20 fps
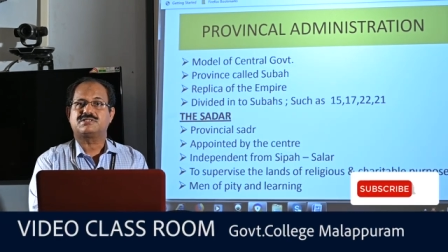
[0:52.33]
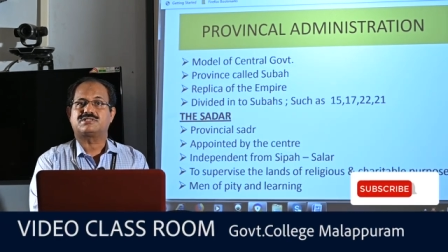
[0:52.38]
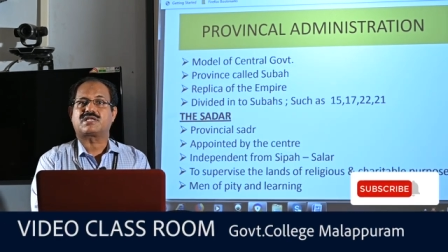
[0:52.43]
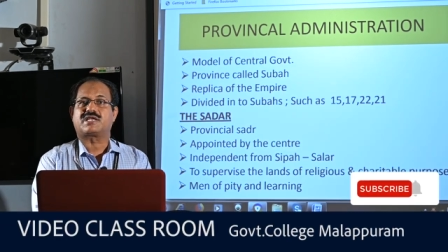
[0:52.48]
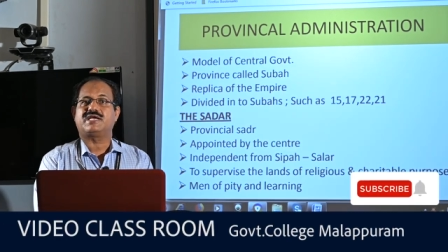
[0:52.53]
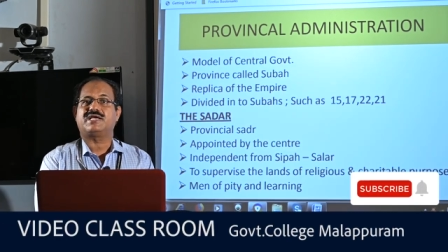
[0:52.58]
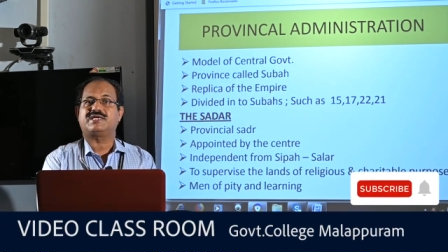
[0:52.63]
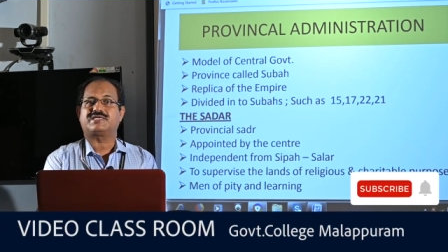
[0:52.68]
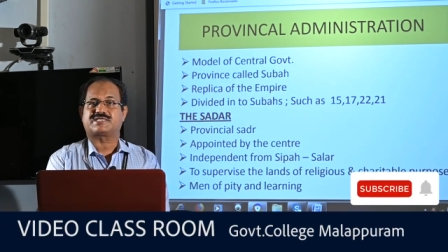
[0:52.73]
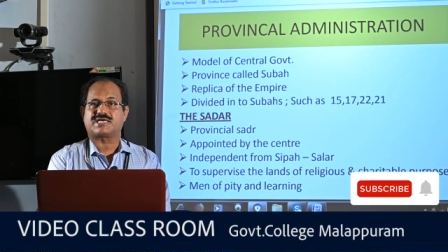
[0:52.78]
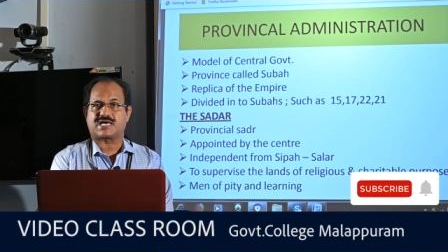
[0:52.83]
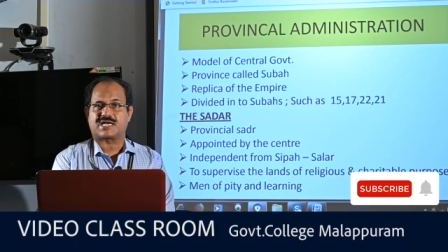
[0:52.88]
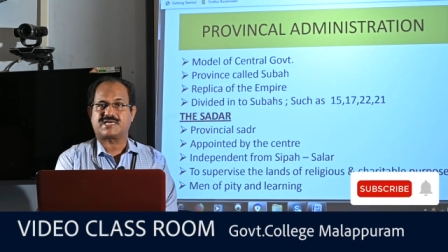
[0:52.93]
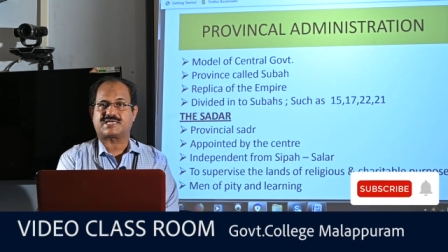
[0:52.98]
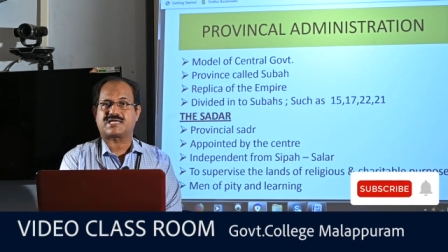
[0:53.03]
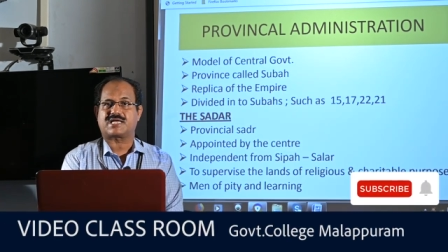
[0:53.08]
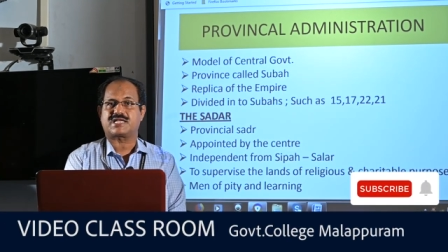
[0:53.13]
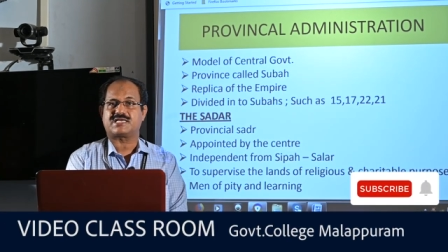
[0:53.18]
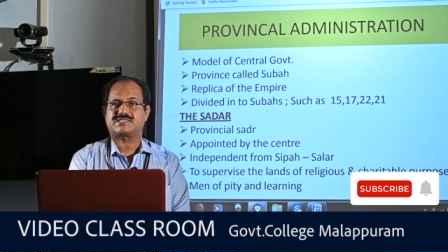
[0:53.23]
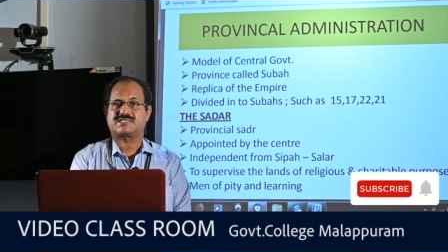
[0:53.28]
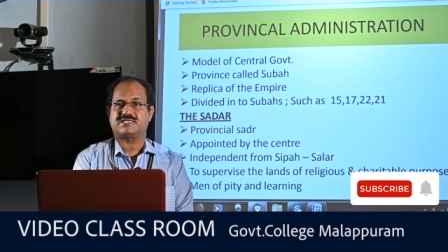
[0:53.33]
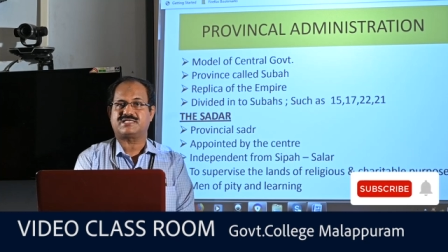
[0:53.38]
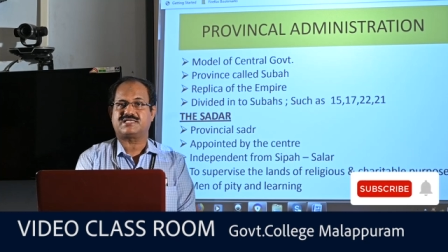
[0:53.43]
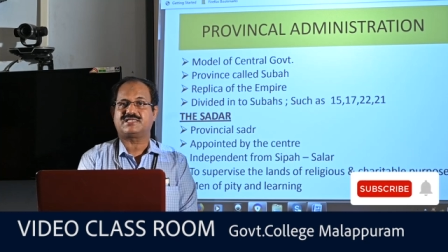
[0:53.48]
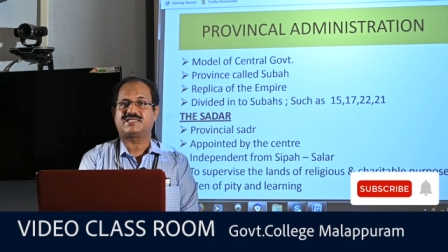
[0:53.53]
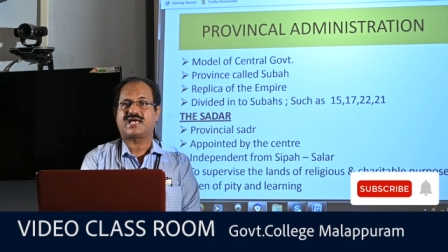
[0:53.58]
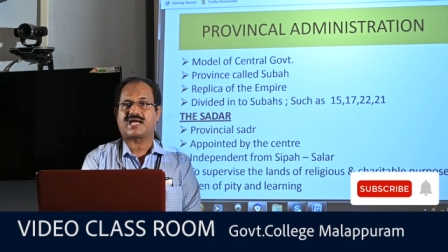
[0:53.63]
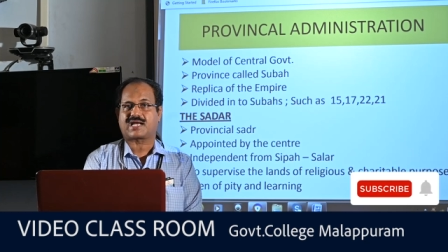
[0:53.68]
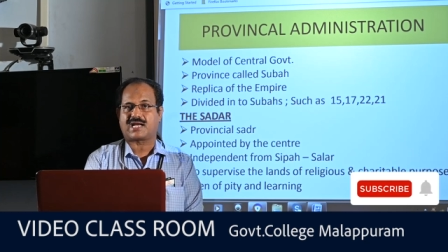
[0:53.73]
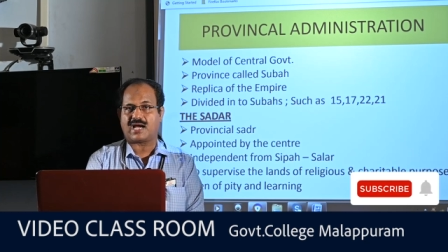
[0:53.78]
three territories in the
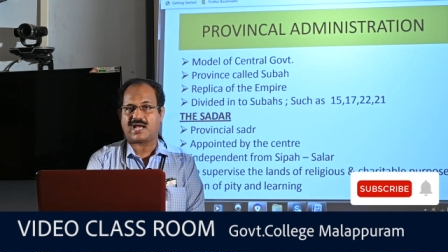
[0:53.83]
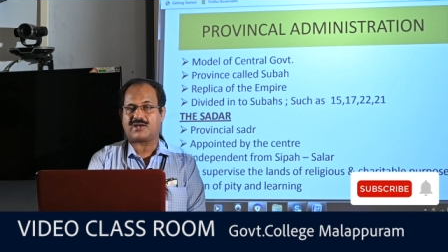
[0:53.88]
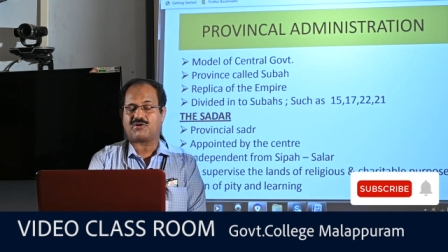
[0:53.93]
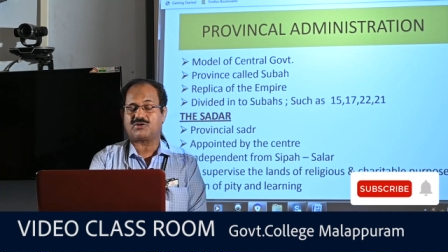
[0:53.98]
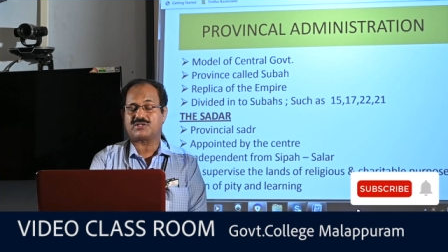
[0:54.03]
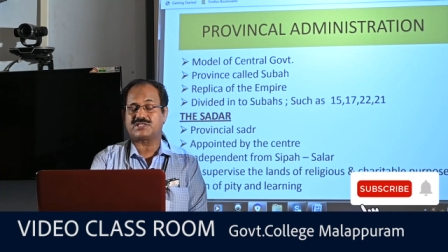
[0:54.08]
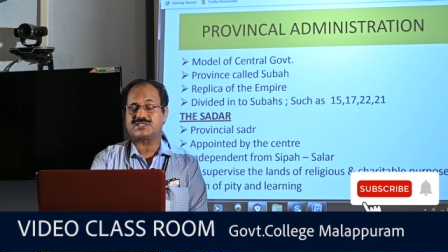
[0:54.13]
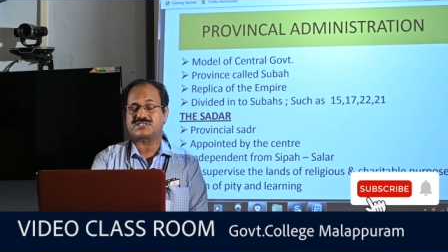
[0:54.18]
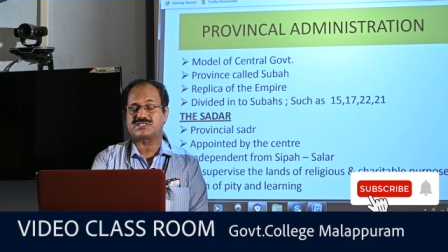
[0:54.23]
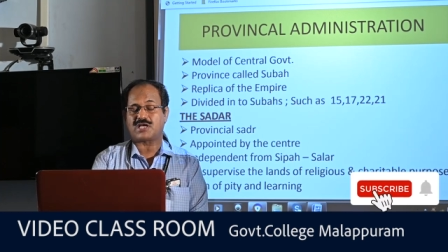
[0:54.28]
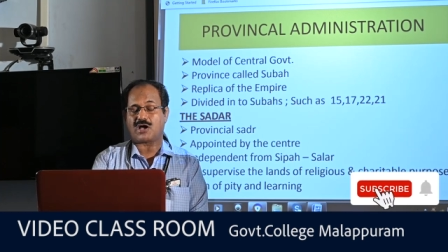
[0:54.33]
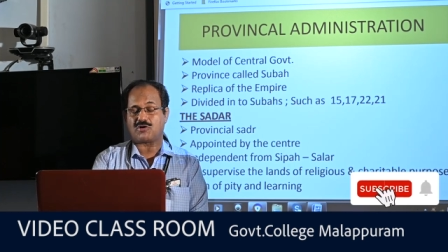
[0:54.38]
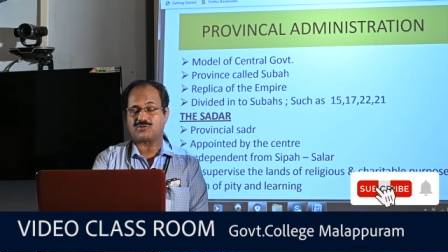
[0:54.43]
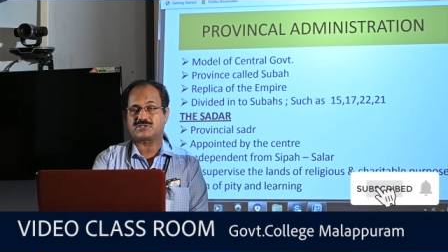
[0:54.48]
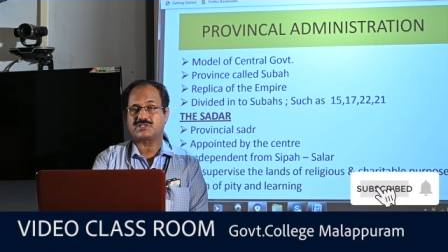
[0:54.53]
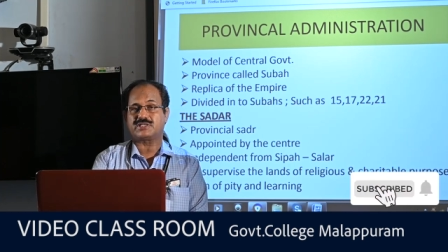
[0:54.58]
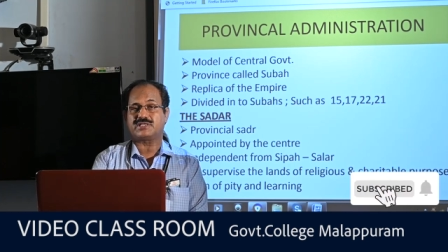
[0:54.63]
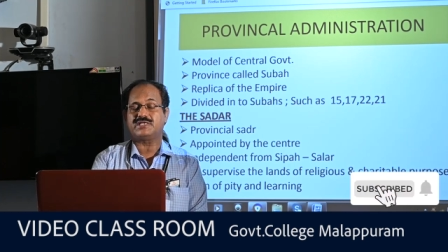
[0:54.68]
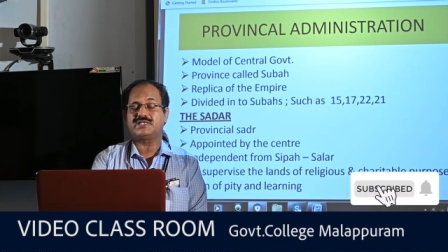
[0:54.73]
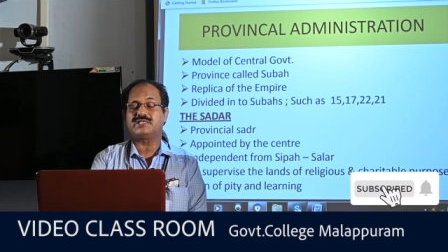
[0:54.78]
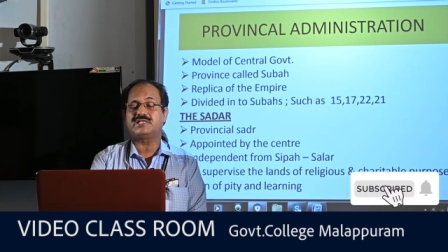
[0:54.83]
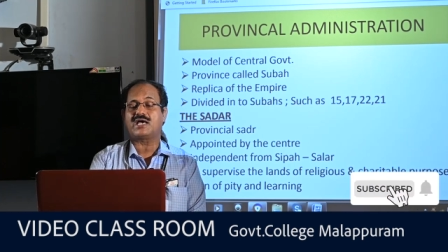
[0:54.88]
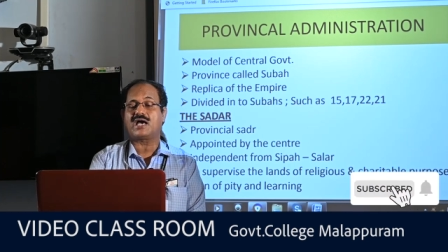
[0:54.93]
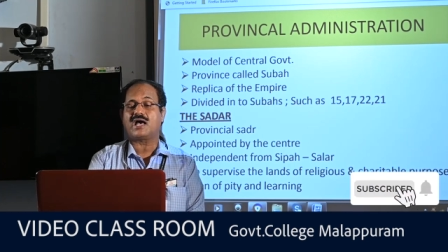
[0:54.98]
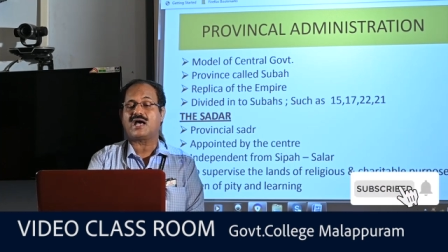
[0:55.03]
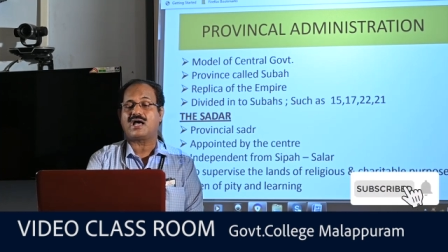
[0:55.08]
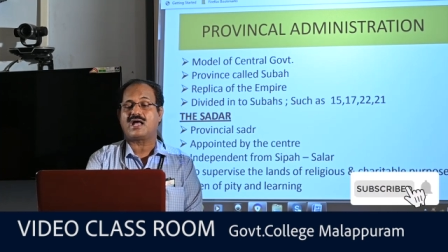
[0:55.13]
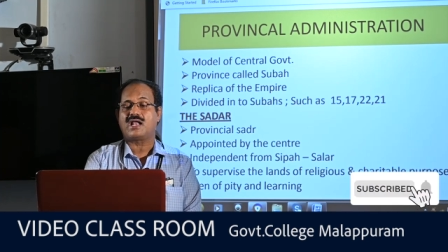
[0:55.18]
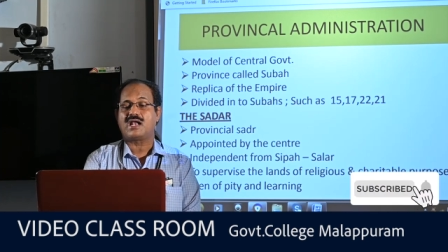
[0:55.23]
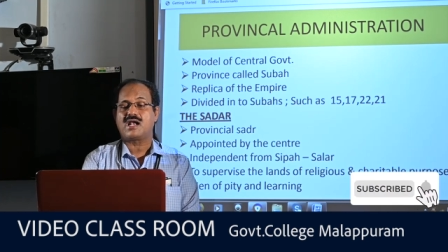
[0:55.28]
Deccan or the South
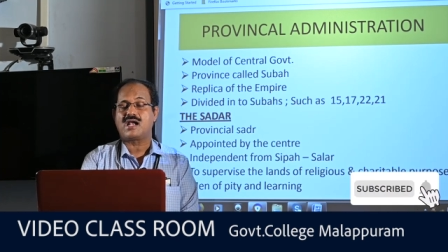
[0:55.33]
India